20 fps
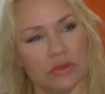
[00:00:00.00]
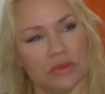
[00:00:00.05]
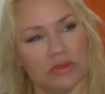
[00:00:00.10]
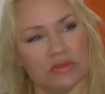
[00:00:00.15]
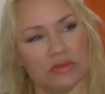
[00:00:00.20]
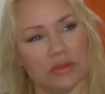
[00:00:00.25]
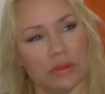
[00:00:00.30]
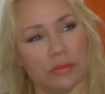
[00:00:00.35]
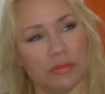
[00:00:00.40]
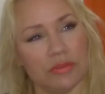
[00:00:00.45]

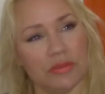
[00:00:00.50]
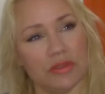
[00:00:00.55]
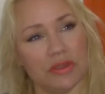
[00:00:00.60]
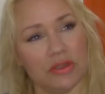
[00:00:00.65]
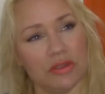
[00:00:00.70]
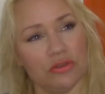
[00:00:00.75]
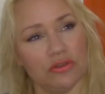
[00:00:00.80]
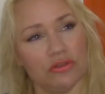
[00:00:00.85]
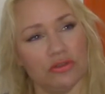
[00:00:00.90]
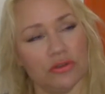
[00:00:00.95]

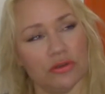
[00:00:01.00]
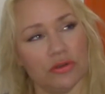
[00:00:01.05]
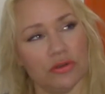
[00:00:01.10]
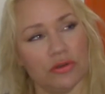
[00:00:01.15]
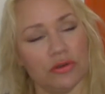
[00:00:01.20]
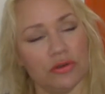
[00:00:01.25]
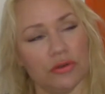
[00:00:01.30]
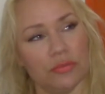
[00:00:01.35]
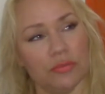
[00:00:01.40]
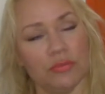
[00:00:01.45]
something
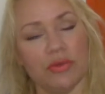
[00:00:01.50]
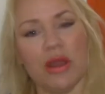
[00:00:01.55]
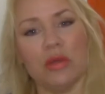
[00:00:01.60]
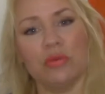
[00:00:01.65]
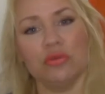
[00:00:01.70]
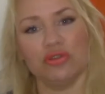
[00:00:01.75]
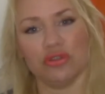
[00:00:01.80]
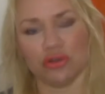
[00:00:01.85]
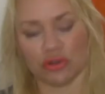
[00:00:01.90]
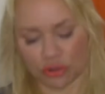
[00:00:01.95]
sugar,
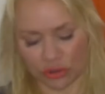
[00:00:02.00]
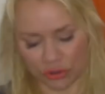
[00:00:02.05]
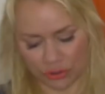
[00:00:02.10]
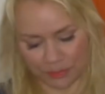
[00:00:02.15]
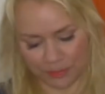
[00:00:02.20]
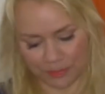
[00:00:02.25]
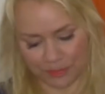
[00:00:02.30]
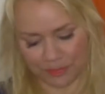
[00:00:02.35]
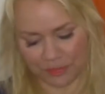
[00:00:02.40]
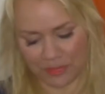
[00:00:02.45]
brown sugar.
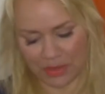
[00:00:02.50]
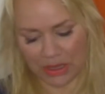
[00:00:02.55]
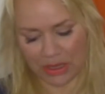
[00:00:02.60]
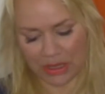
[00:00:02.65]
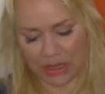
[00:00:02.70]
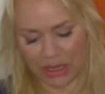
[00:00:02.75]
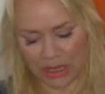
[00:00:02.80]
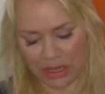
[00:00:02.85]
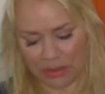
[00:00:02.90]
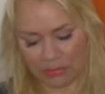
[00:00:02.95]

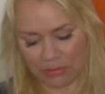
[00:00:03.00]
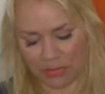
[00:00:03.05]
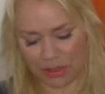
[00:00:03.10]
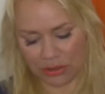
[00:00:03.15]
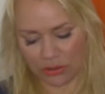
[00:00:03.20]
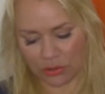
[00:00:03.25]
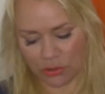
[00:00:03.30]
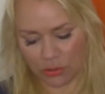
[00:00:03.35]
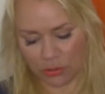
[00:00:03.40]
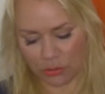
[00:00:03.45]
And my
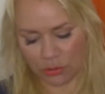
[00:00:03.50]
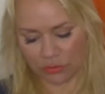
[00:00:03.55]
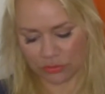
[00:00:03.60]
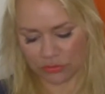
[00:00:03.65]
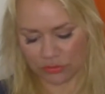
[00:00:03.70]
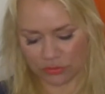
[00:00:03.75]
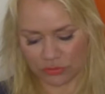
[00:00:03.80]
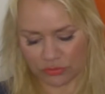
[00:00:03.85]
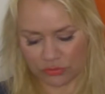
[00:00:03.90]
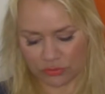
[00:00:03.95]
goal was
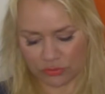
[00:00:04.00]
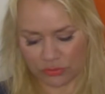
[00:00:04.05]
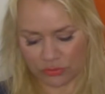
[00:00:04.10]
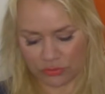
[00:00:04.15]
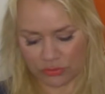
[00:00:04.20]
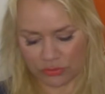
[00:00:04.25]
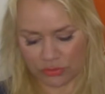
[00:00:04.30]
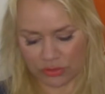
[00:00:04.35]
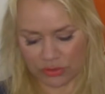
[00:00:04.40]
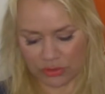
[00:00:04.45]
to
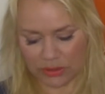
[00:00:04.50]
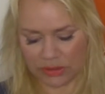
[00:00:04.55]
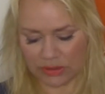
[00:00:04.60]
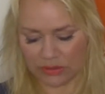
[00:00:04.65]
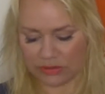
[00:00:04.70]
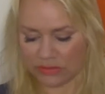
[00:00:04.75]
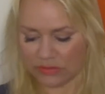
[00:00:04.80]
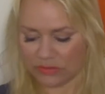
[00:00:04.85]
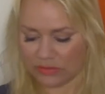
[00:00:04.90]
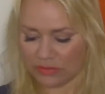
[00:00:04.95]

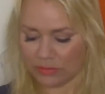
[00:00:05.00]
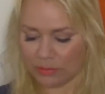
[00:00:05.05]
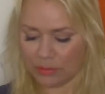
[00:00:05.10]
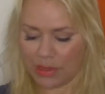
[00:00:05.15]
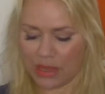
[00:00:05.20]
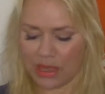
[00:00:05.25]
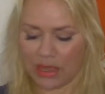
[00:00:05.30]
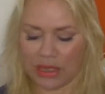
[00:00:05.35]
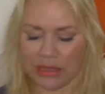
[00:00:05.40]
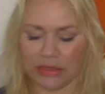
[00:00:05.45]
hit
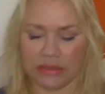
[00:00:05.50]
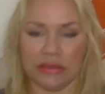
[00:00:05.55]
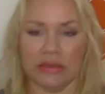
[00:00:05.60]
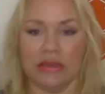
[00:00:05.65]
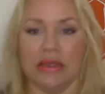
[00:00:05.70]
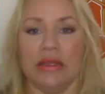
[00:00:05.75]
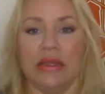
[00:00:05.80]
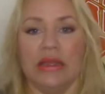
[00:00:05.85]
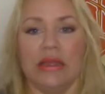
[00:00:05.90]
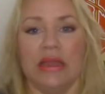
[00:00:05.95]
pan,
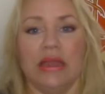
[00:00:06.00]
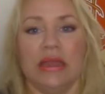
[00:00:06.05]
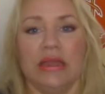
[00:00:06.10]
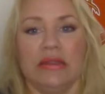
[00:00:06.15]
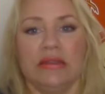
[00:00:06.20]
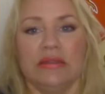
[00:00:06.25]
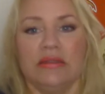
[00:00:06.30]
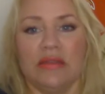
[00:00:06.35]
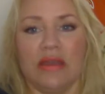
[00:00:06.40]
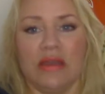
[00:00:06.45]

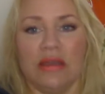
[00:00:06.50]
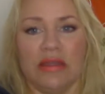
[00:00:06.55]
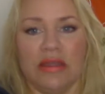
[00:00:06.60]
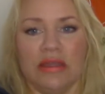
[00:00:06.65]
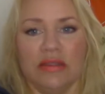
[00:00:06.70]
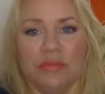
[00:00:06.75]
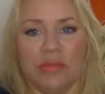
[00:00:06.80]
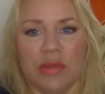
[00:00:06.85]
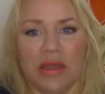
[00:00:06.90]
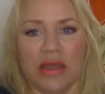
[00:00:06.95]
and I
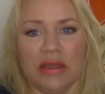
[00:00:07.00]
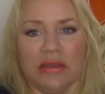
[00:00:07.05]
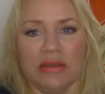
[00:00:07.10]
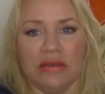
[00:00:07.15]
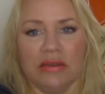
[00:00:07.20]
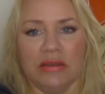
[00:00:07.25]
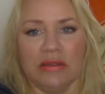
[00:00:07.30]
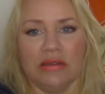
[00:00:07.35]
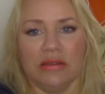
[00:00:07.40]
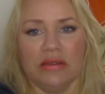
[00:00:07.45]
hit
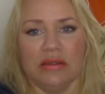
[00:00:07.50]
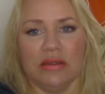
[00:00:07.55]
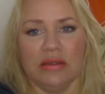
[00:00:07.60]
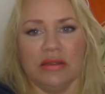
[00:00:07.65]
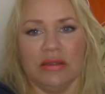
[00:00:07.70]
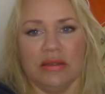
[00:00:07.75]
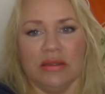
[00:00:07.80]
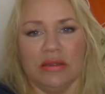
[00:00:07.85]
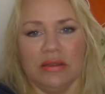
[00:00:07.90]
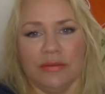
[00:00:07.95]
pan
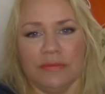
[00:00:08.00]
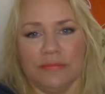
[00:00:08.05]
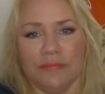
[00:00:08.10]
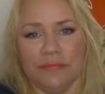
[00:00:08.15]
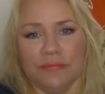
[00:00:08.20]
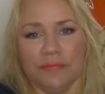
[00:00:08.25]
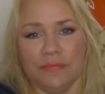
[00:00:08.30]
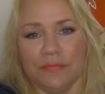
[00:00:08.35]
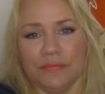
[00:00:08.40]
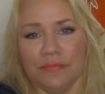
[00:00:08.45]

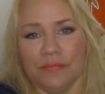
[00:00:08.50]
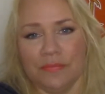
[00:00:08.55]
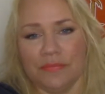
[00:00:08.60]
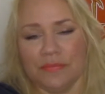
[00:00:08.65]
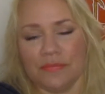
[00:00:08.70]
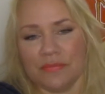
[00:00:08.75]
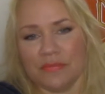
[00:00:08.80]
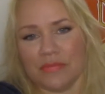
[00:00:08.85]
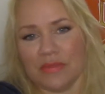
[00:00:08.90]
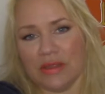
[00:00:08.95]
in
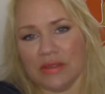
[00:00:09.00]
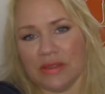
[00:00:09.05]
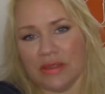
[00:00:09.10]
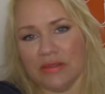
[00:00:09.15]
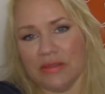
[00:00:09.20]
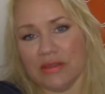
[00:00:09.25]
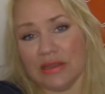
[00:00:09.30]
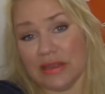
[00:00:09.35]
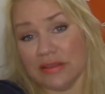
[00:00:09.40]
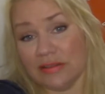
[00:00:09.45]

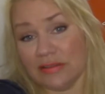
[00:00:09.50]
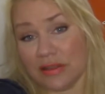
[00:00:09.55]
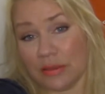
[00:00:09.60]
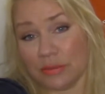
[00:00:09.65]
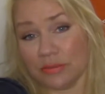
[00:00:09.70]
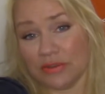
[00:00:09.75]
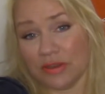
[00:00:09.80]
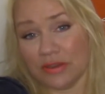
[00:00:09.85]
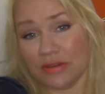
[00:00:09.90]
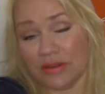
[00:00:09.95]
the last
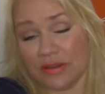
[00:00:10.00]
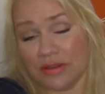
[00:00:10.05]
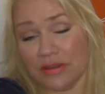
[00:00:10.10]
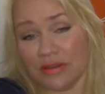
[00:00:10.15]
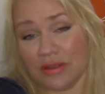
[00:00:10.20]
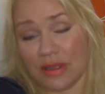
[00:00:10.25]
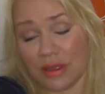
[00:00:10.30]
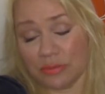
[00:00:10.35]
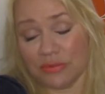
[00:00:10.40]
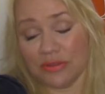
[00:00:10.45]

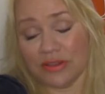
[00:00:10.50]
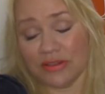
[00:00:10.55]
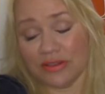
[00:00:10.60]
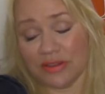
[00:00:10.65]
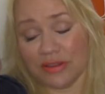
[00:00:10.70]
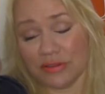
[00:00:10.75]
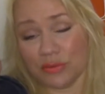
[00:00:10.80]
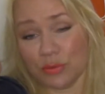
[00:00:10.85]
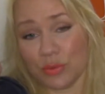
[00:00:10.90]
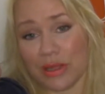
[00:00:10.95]
update
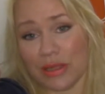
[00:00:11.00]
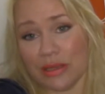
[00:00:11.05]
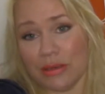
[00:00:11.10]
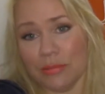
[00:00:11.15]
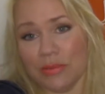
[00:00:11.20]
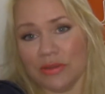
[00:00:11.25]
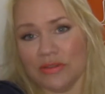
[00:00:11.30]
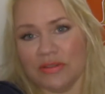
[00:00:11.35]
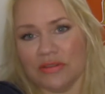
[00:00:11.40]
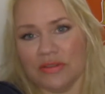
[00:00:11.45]
as well,
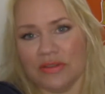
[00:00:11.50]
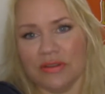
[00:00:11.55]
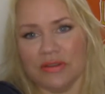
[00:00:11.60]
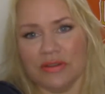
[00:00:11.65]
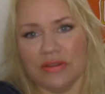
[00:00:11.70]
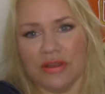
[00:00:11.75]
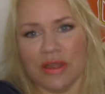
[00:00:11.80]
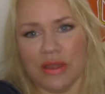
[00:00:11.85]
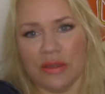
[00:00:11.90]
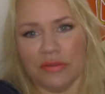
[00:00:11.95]
but
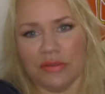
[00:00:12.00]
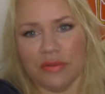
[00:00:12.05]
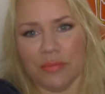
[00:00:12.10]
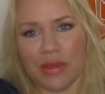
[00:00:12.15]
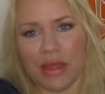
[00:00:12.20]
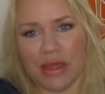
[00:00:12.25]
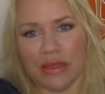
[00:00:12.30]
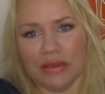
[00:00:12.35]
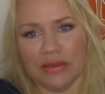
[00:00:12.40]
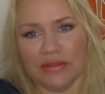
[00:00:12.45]
now the
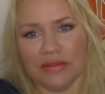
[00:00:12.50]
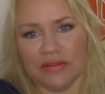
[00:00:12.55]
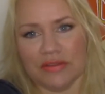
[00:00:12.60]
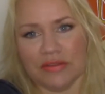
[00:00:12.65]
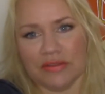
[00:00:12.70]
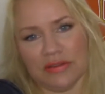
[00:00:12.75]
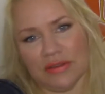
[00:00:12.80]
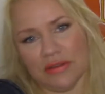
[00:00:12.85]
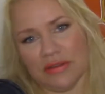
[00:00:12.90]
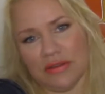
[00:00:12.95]
pan
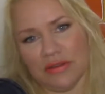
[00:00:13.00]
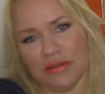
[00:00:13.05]
is